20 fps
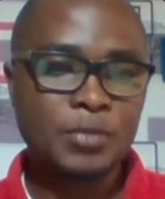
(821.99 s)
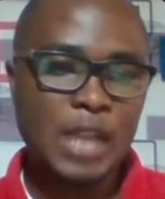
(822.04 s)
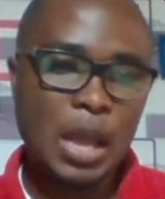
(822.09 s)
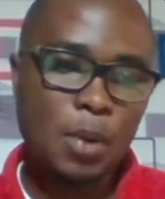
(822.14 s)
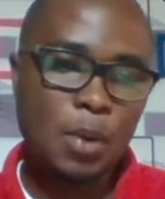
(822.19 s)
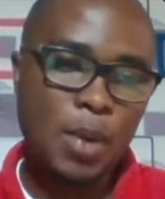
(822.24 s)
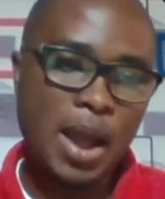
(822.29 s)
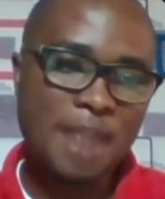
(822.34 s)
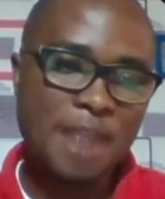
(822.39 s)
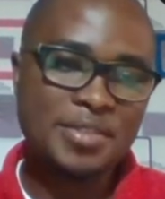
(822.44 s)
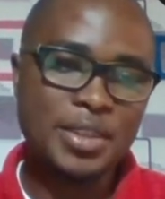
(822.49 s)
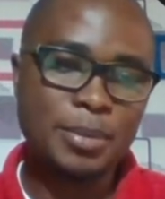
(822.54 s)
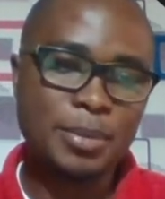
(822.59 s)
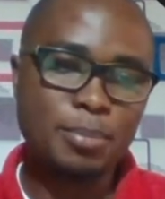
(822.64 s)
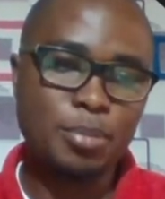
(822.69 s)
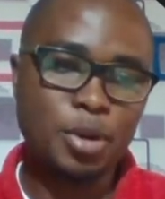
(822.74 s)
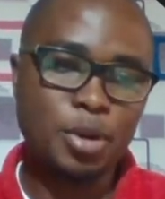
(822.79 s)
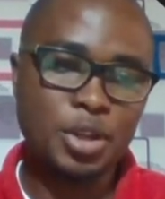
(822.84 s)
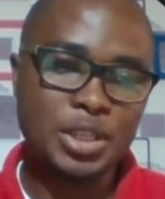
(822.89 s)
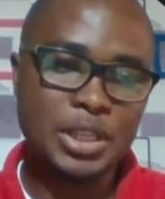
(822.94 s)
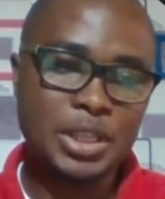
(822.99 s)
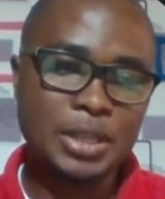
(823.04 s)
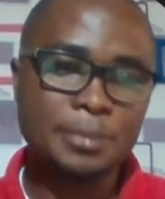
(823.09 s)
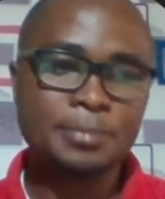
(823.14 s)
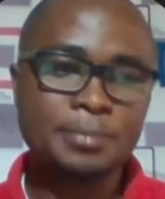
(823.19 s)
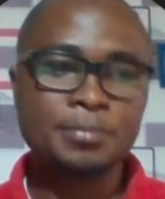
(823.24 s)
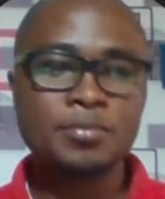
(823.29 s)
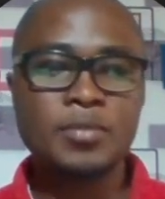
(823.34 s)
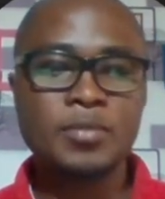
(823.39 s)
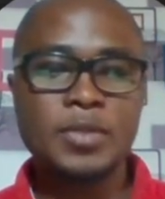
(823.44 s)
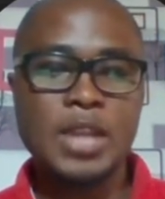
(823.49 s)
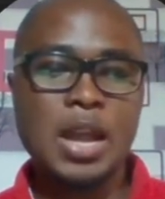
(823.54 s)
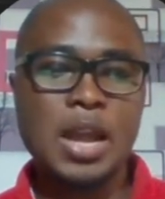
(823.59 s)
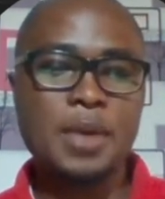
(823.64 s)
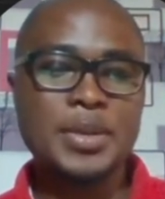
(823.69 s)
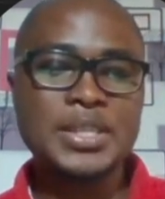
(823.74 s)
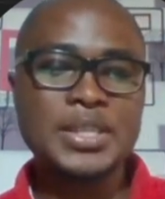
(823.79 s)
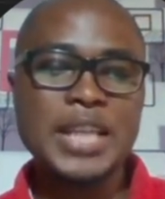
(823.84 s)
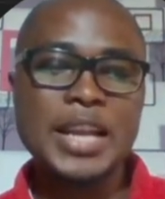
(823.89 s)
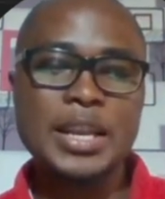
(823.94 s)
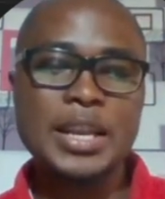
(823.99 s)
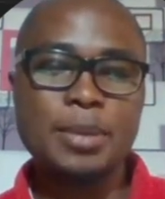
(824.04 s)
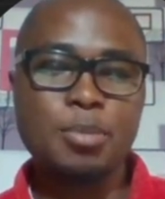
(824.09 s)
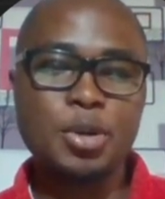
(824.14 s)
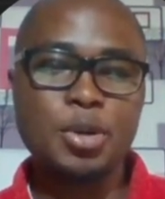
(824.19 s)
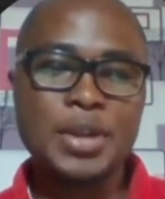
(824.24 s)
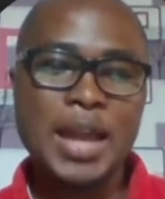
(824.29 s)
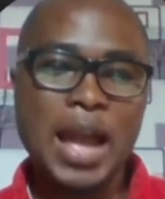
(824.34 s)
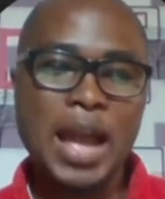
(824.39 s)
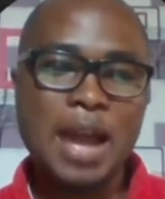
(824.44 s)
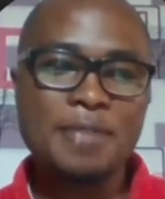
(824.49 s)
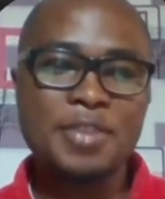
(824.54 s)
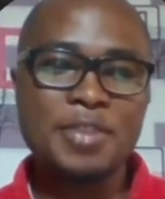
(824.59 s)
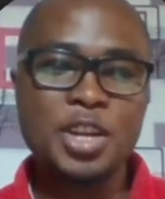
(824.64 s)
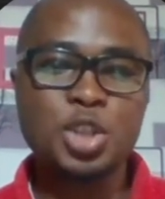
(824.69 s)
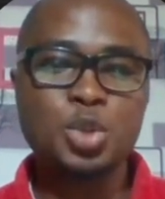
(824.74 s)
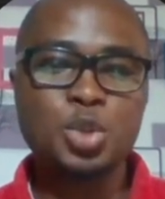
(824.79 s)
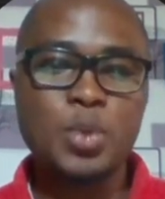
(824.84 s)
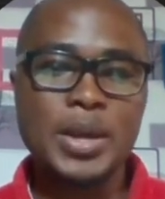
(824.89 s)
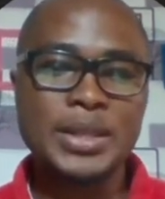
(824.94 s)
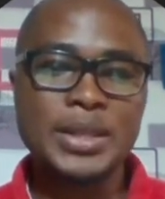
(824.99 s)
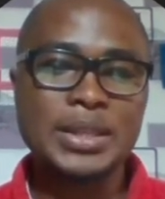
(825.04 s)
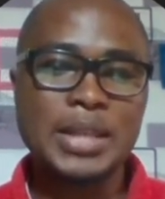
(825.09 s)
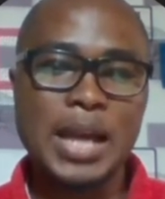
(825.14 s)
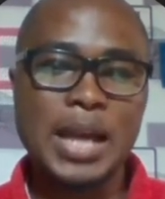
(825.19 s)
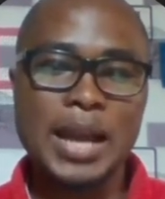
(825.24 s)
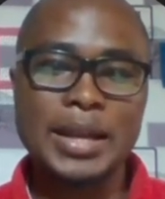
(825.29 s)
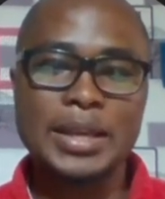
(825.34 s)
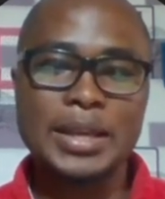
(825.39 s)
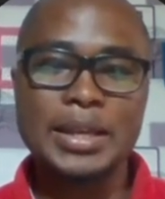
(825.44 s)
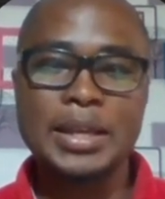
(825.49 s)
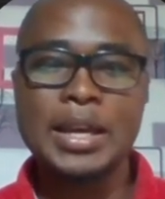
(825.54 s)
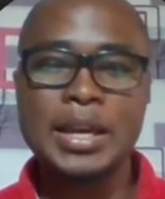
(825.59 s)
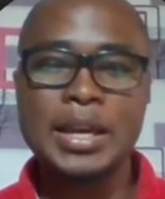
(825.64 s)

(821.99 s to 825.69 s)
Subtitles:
Then we have the body. Now inside the body, I have H1 tag.